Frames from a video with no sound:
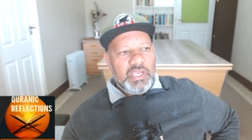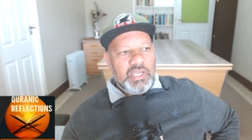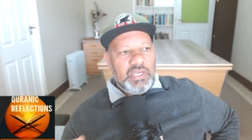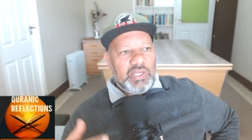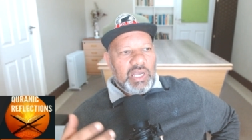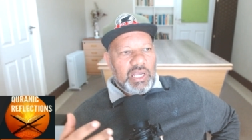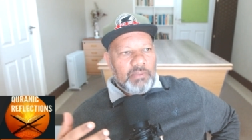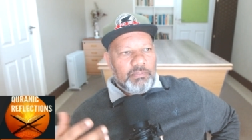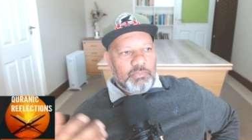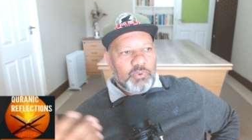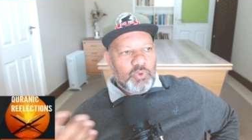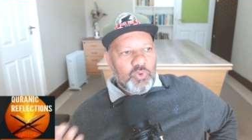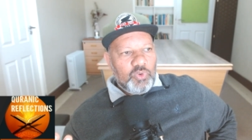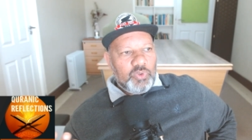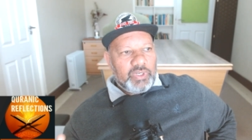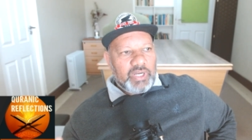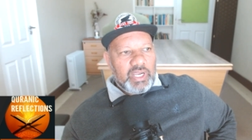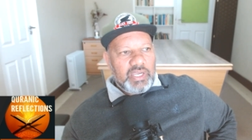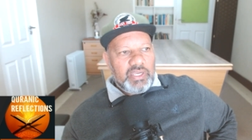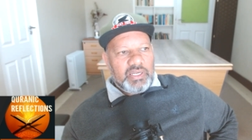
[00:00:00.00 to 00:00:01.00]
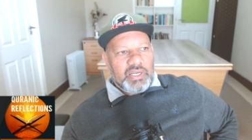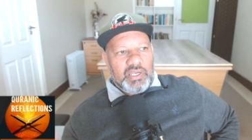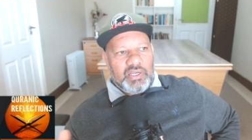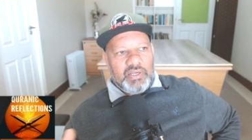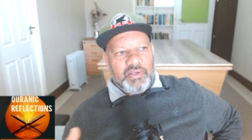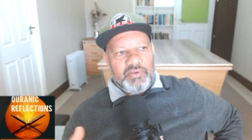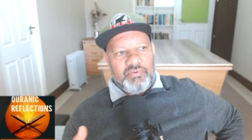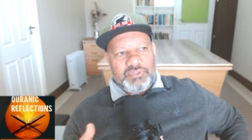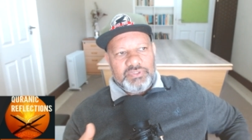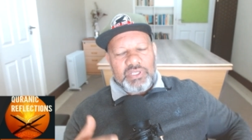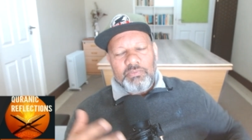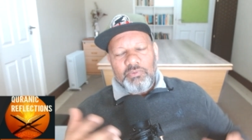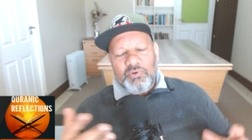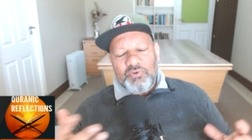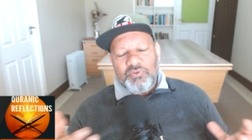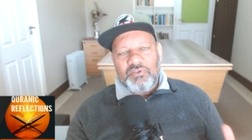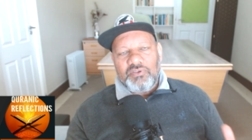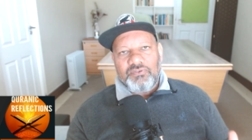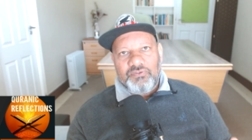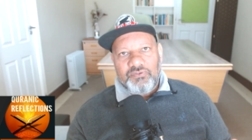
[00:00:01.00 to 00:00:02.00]
Now, Abu Huraira, some
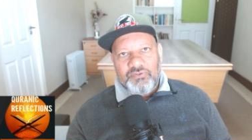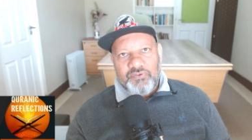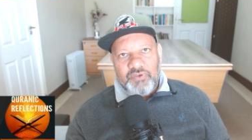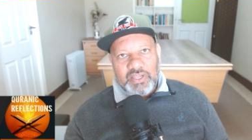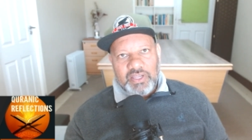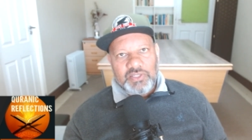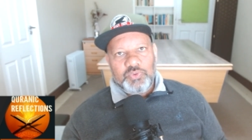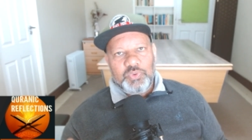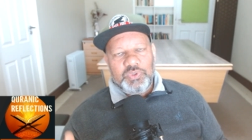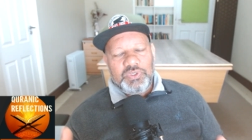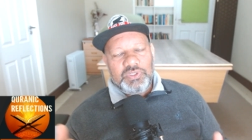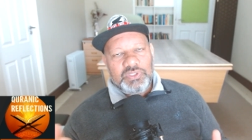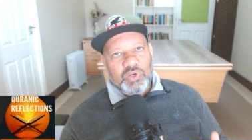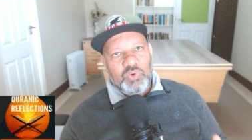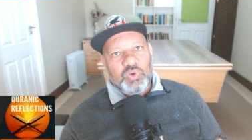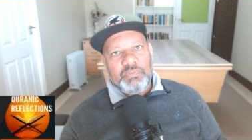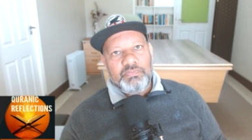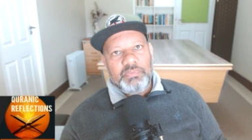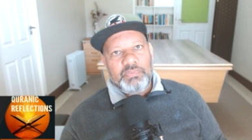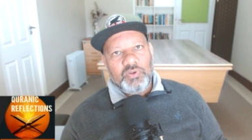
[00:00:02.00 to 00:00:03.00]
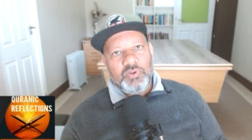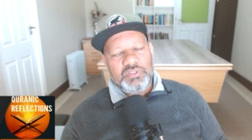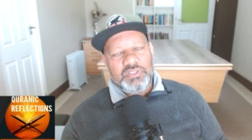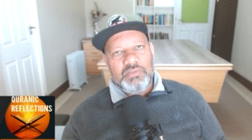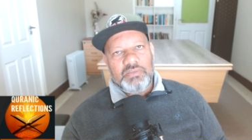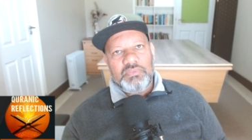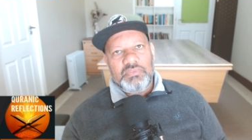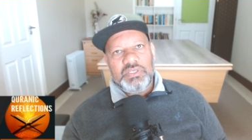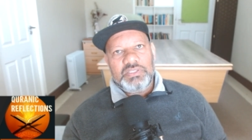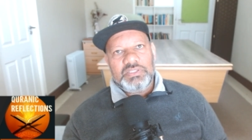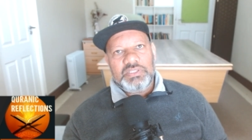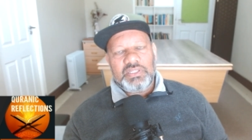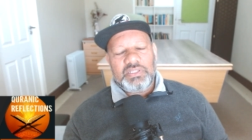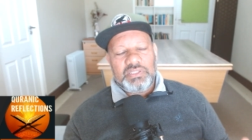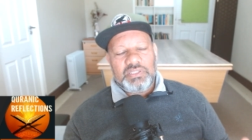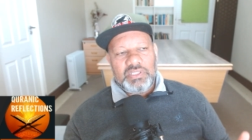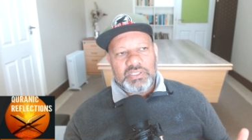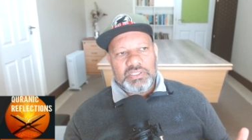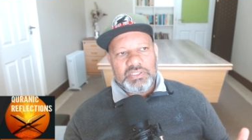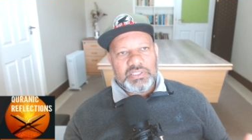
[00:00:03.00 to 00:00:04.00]
of the facts we know about them is
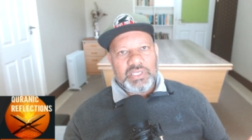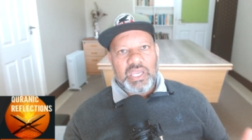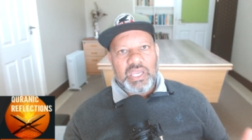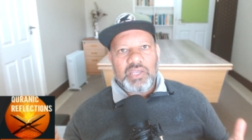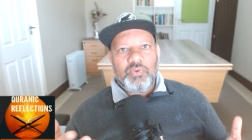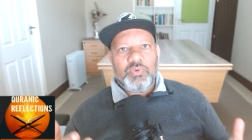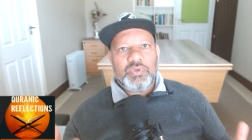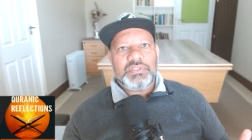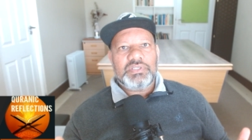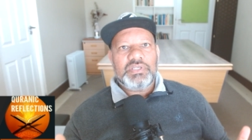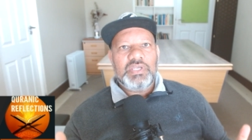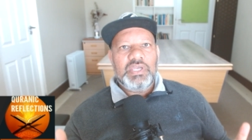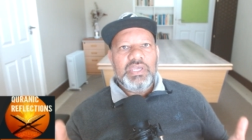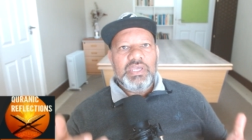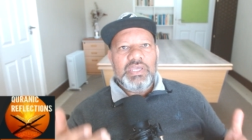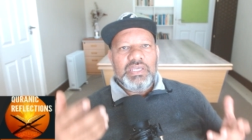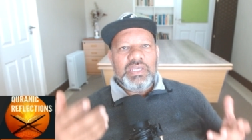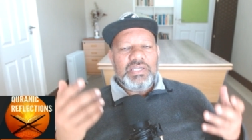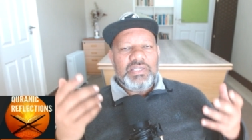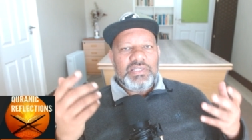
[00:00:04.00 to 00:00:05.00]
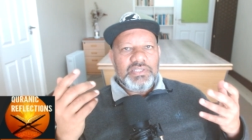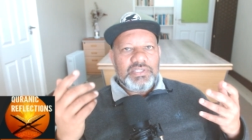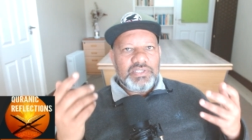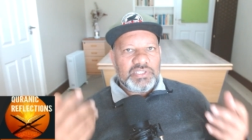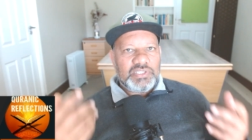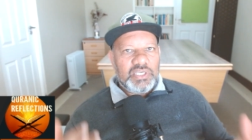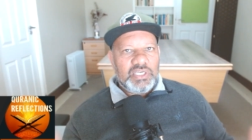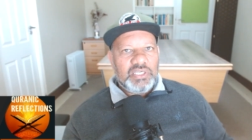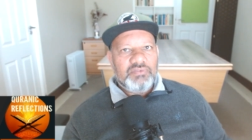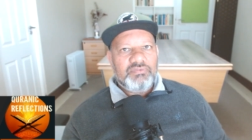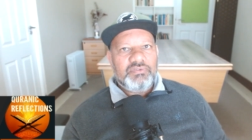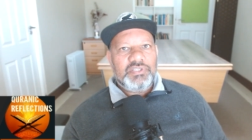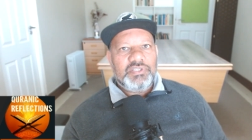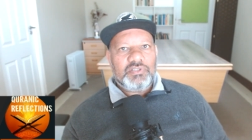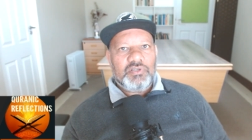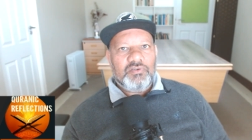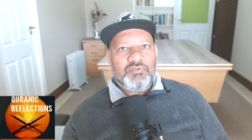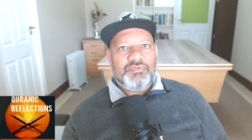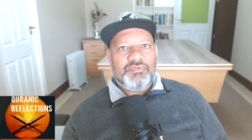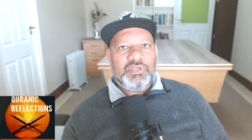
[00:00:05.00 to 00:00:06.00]
that this guy was in service
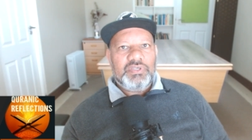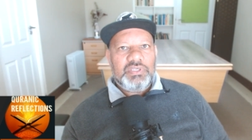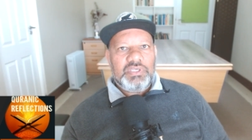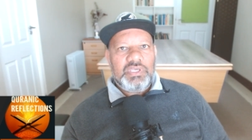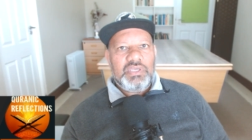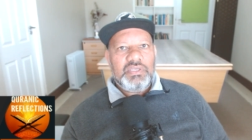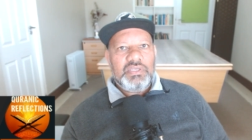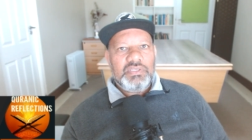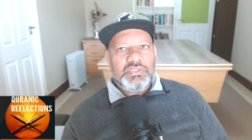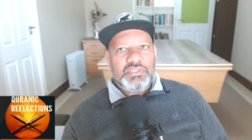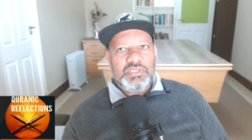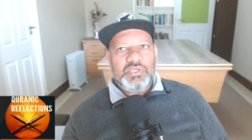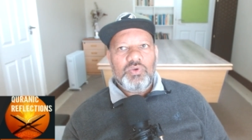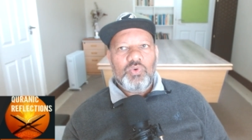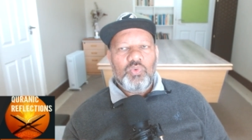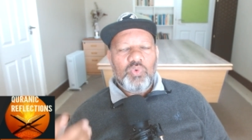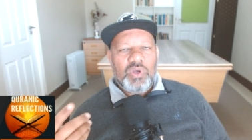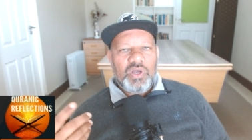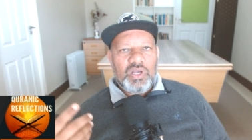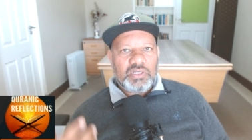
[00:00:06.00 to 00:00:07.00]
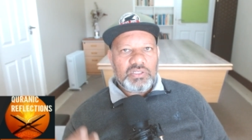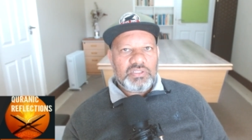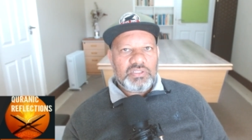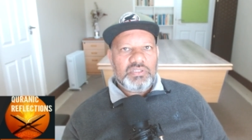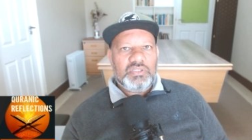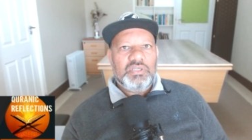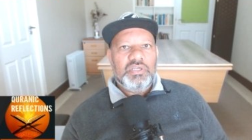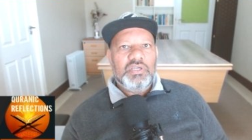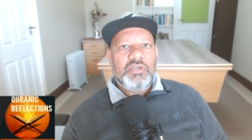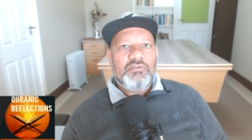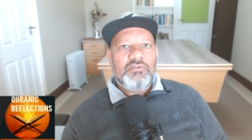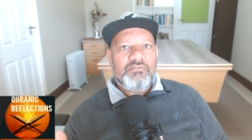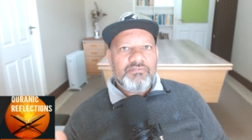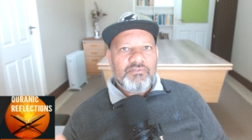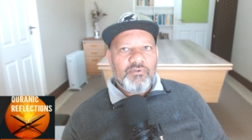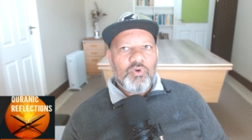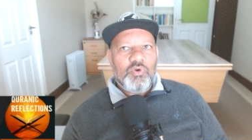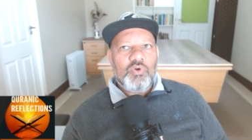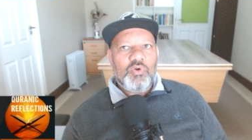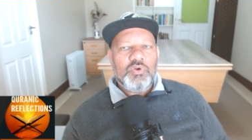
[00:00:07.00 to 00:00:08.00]
of the kings. He worked
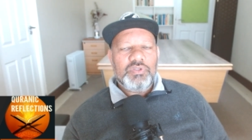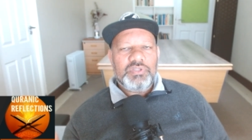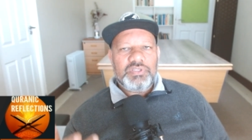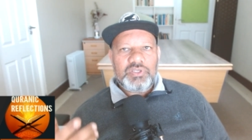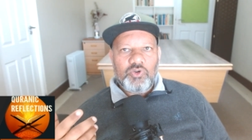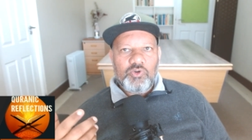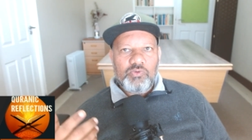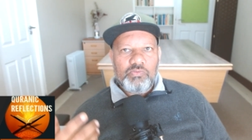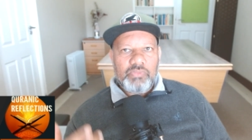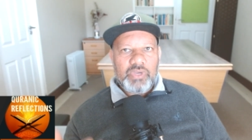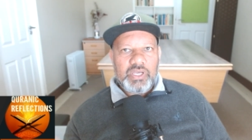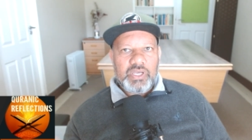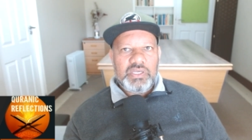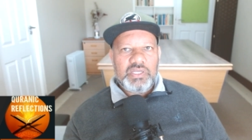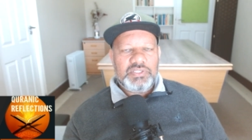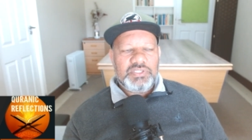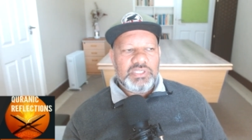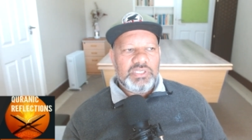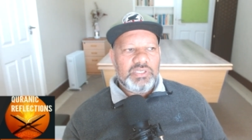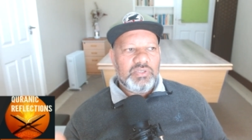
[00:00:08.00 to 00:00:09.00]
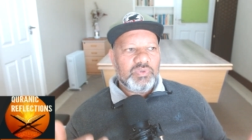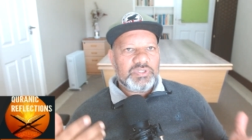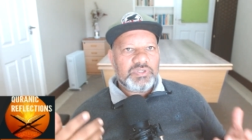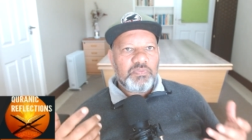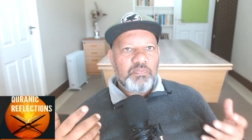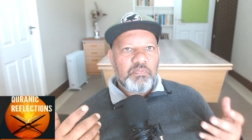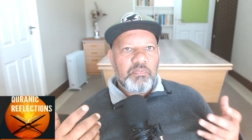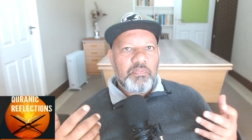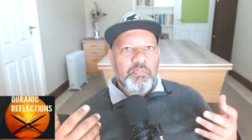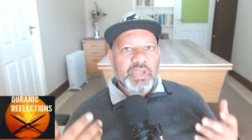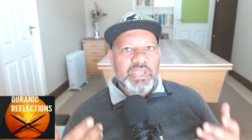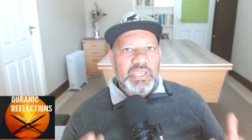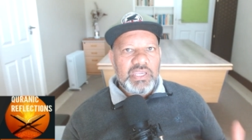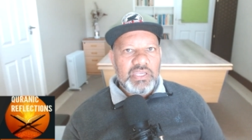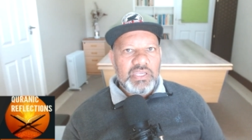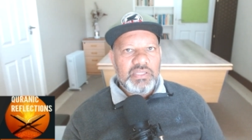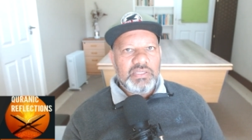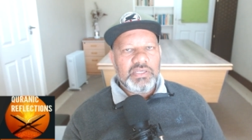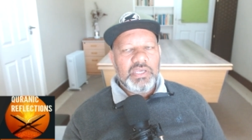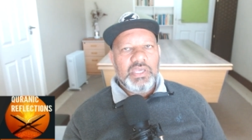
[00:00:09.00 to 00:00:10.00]
for the Umayyads. He was
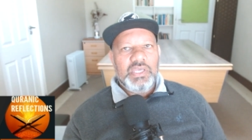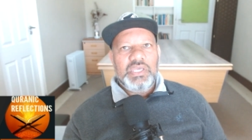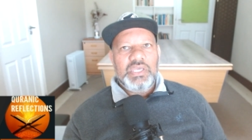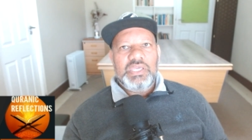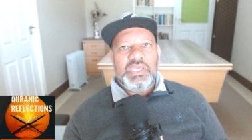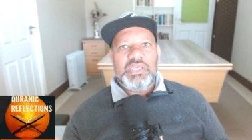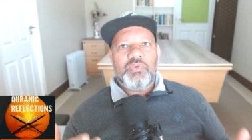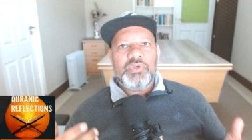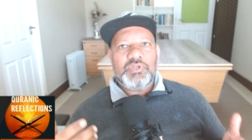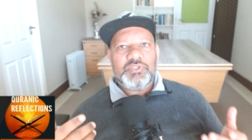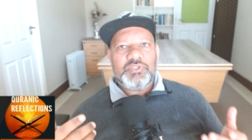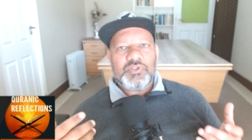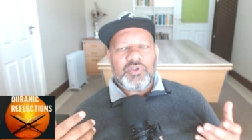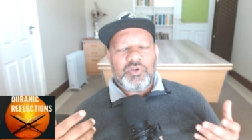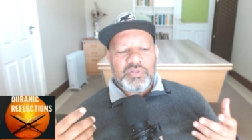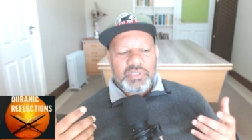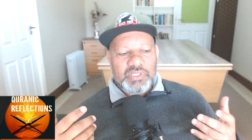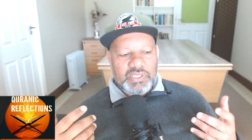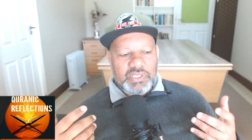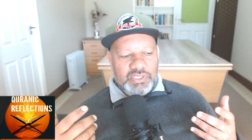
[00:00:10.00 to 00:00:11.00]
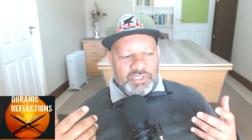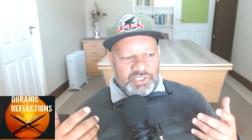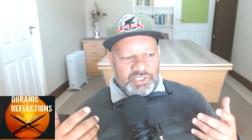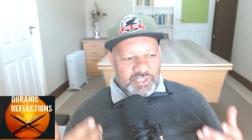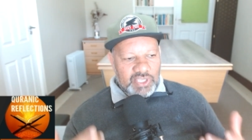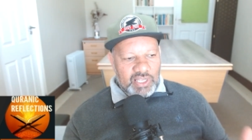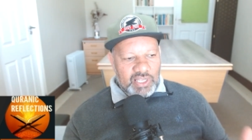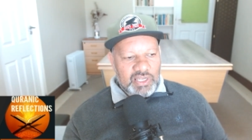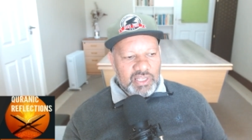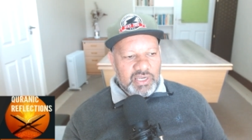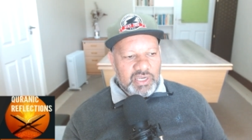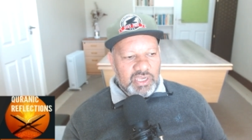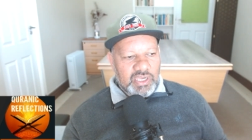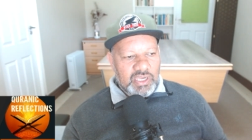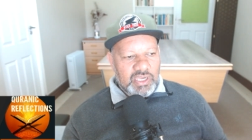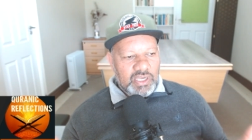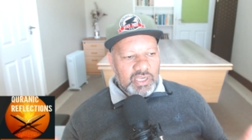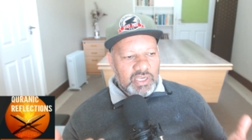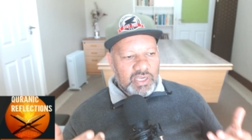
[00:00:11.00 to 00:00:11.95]
paid. He was on the salary